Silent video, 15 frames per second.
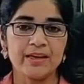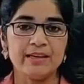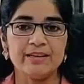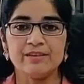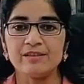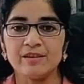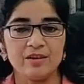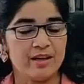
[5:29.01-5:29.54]

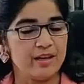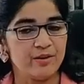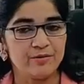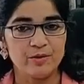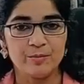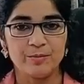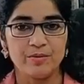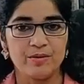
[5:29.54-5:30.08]
in any
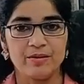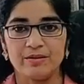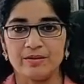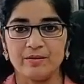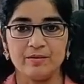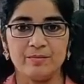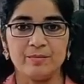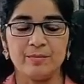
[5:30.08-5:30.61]
of the
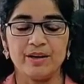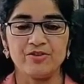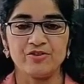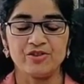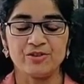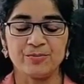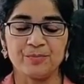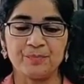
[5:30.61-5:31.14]

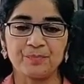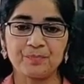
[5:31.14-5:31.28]
branches.